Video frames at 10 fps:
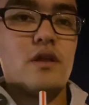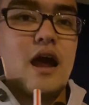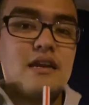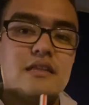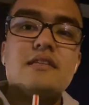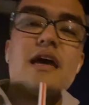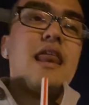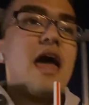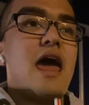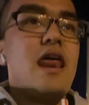I did the
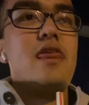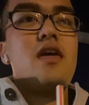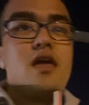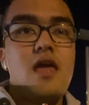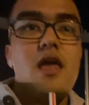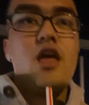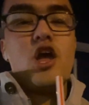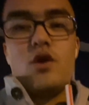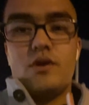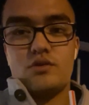deadhead,
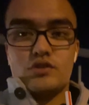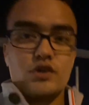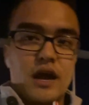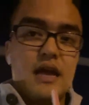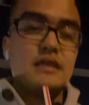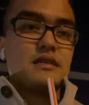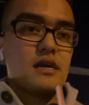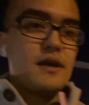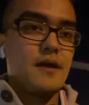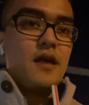which was great.
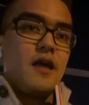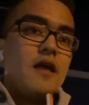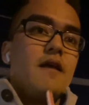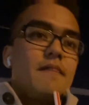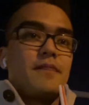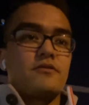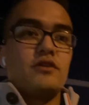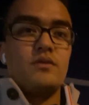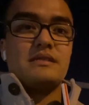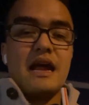The
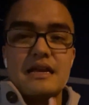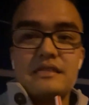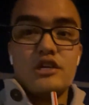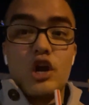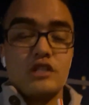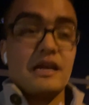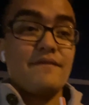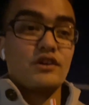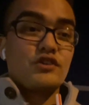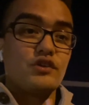crew was nice. They're all
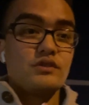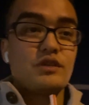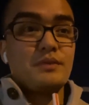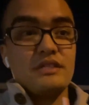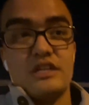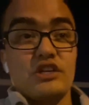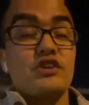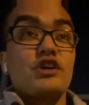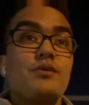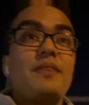Denver crew, super senior
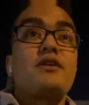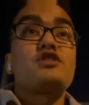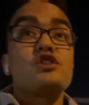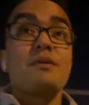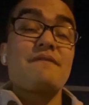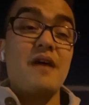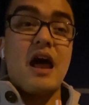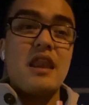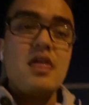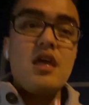crew, but they're super
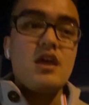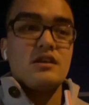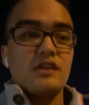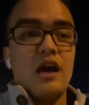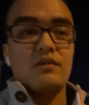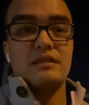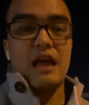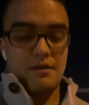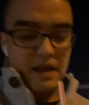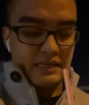fun. Talked with
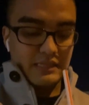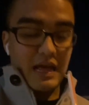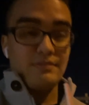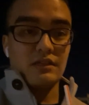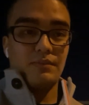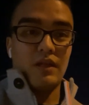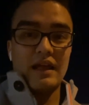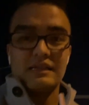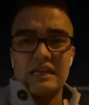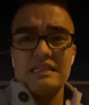them. I slept on the plane
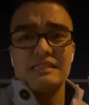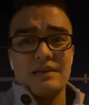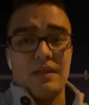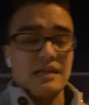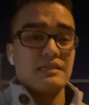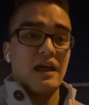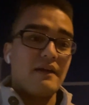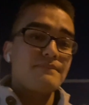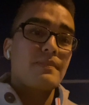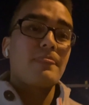because I didn't sleep last night.
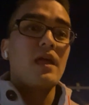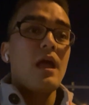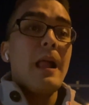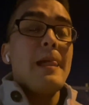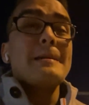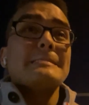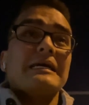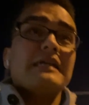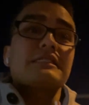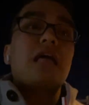
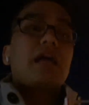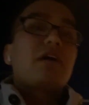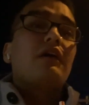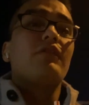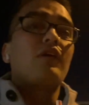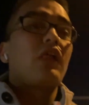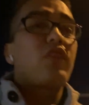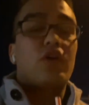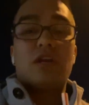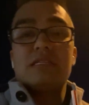It's like
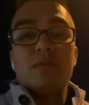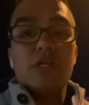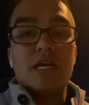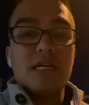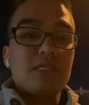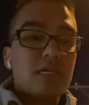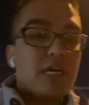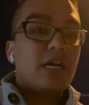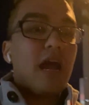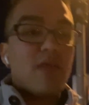30 some degrees
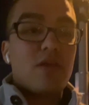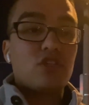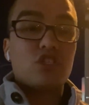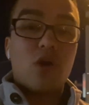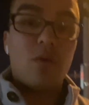here, and there's snow